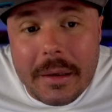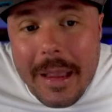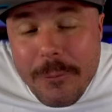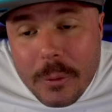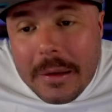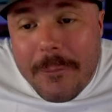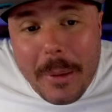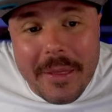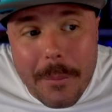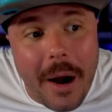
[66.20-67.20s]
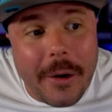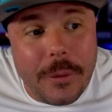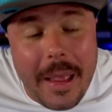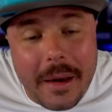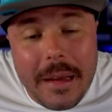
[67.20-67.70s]
if you live by the motto
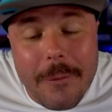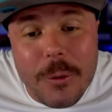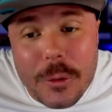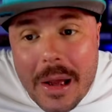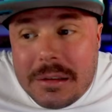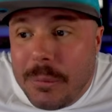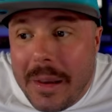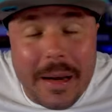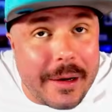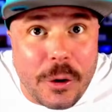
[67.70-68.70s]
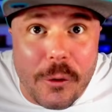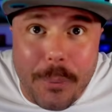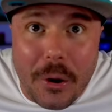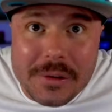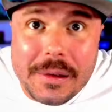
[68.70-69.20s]
that if you're not swinging at
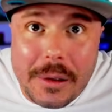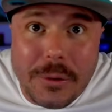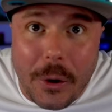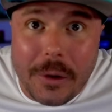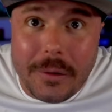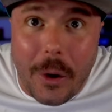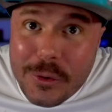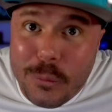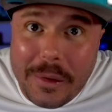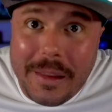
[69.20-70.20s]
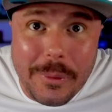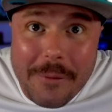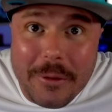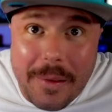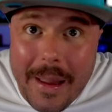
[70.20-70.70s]
curveballs in the dirt, are you really
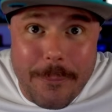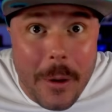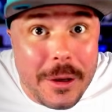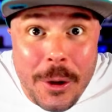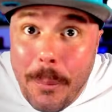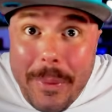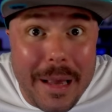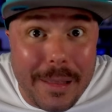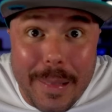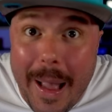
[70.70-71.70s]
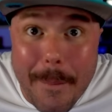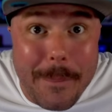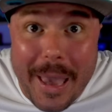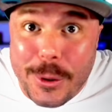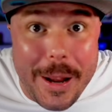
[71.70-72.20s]
living life? You'll be a lot
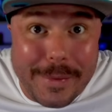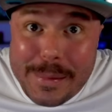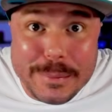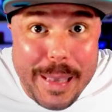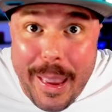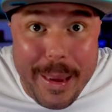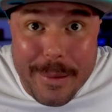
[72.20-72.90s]
better at this game.